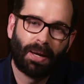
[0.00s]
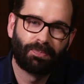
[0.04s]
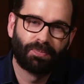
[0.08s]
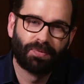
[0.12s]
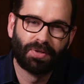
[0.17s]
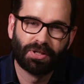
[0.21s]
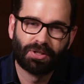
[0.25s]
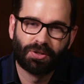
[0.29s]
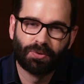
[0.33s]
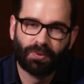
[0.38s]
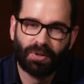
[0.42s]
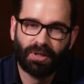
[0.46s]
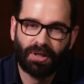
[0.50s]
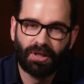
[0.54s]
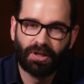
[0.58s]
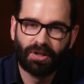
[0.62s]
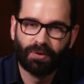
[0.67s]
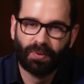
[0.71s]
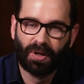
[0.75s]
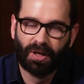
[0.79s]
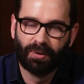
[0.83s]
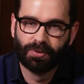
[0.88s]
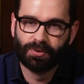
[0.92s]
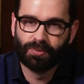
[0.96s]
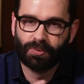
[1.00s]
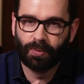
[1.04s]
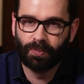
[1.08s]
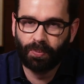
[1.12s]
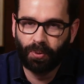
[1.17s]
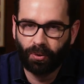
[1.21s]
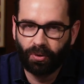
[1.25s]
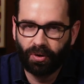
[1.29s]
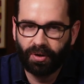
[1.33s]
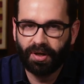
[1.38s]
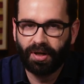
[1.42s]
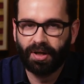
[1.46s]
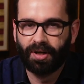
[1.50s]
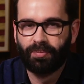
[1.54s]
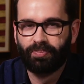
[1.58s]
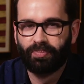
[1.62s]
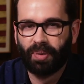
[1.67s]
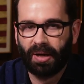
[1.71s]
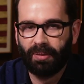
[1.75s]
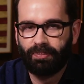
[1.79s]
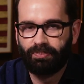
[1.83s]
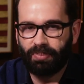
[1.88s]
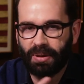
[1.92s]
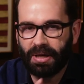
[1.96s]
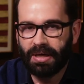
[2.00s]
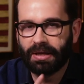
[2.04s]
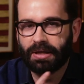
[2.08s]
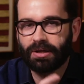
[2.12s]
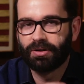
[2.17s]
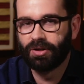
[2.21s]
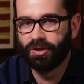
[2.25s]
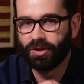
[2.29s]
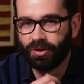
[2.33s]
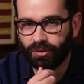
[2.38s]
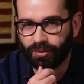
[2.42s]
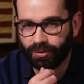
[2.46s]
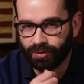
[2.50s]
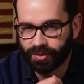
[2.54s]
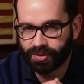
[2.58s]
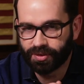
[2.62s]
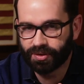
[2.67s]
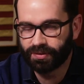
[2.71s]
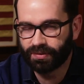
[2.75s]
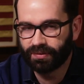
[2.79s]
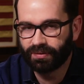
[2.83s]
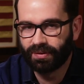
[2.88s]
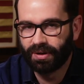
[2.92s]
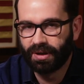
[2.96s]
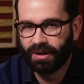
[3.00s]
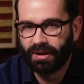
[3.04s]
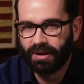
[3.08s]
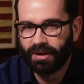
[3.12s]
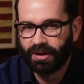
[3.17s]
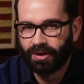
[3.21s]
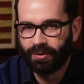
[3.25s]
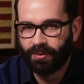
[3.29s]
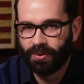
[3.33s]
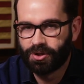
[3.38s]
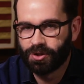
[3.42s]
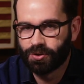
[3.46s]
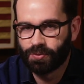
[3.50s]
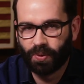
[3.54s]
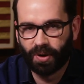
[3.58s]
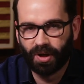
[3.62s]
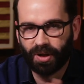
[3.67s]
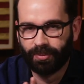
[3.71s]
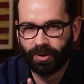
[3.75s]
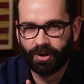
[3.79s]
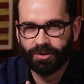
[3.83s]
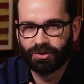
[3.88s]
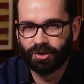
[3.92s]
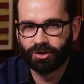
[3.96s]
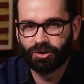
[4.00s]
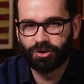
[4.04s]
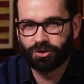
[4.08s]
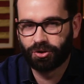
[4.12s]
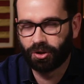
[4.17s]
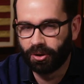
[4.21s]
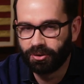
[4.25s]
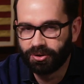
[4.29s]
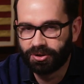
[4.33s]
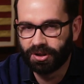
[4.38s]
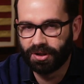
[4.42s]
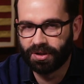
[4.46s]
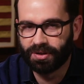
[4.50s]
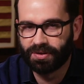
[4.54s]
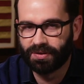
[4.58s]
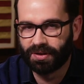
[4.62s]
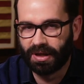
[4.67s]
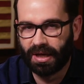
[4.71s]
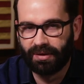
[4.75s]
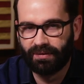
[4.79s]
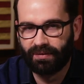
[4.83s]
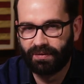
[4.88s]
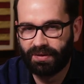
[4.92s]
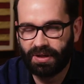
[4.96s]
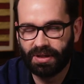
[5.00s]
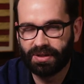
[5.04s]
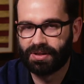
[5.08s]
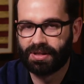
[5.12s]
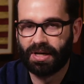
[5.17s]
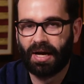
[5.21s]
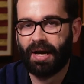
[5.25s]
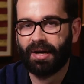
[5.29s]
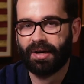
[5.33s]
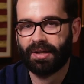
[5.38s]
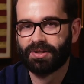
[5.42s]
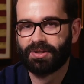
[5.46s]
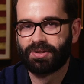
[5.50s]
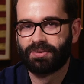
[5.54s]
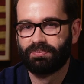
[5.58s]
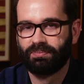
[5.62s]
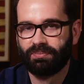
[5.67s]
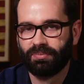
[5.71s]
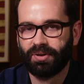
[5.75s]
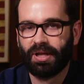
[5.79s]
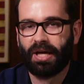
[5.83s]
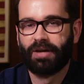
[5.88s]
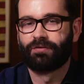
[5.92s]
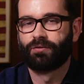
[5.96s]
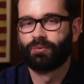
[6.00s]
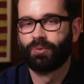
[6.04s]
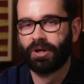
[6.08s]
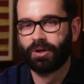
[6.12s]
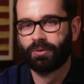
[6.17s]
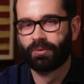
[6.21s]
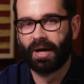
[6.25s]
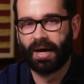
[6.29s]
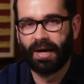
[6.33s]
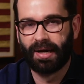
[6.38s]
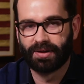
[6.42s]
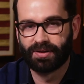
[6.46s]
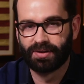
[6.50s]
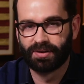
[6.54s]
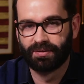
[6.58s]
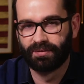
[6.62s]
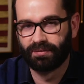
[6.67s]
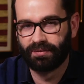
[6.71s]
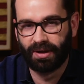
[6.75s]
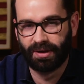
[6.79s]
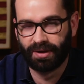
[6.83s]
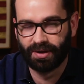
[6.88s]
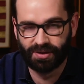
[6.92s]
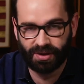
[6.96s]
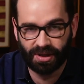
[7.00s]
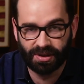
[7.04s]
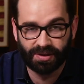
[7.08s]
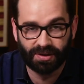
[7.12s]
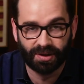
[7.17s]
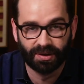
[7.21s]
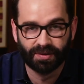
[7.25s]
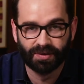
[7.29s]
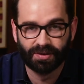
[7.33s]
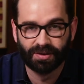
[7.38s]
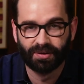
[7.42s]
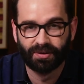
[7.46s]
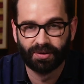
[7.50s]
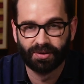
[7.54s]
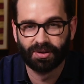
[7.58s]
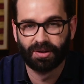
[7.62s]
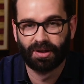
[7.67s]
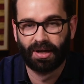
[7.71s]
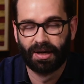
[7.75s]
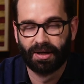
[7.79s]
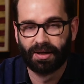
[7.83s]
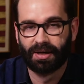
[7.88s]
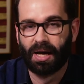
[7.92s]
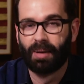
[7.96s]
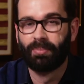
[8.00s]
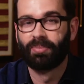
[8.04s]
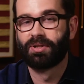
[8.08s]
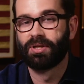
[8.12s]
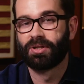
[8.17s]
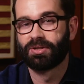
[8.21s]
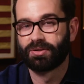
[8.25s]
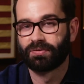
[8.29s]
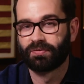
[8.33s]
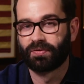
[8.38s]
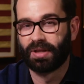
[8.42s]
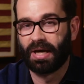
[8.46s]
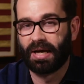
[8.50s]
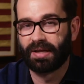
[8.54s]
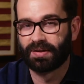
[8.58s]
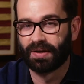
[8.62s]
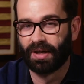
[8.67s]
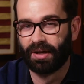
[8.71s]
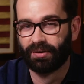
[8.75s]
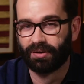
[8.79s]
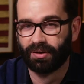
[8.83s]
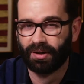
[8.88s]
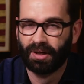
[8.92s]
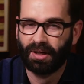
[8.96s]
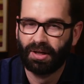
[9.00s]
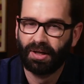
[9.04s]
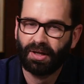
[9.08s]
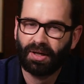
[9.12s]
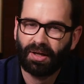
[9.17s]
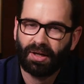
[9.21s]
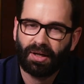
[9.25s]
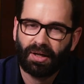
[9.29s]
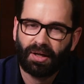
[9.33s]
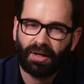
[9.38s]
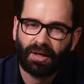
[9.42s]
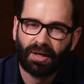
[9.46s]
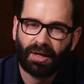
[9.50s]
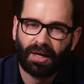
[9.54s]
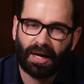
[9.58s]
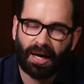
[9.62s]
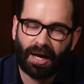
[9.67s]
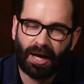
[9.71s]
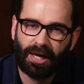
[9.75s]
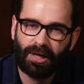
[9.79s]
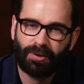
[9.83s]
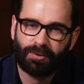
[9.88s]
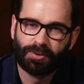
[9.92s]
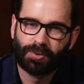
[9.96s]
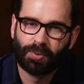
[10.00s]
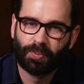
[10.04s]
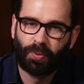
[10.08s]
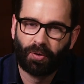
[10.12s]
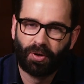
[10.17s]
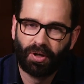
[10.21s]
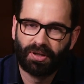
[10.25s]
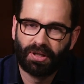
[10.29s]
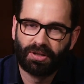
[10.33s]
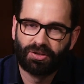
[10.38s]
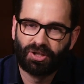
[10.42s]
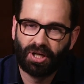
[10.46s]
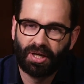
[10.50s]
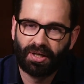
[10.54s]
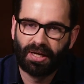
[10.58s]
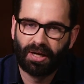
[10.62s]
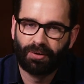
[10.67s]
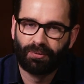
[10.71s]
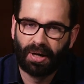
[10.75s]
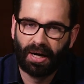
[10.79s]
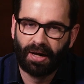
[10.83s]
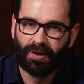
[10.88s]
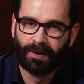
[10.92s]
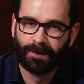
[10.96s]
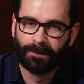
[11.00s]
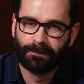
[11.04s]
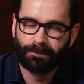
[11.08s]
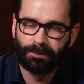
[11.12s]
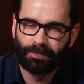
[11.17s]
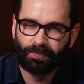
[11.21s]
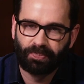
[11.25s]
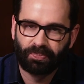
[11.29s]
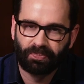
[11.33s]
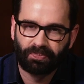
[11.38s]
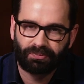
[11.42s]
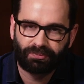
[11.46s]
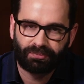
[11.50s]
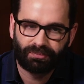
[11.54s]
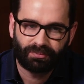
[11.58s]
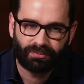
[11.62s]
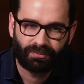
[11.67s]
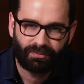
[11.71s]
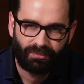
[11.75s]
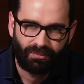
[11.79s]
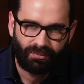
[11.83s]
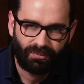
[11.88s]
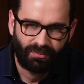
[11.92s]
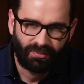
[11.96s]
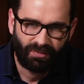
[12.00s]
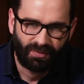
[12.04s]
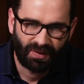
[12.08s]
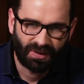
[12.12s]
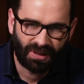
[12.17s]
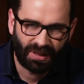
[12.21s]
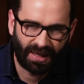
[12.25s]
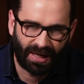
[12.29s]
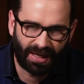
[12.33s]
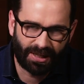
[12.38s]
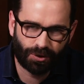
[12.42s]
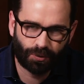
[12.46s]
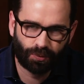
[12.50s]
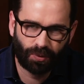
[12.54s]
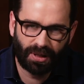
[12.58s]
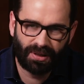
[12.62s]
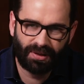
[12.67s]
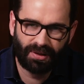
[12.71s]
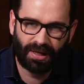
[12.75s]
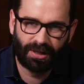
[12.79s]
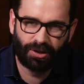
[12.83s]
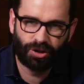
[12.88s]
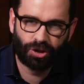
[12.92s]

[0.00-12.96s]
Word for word: up this week when it was reported by Pink News, which is one of the most atrocious and dishonest left-wing rags in existence, and there's a lot of competition for that title. It was reported that J.K. Rowling has written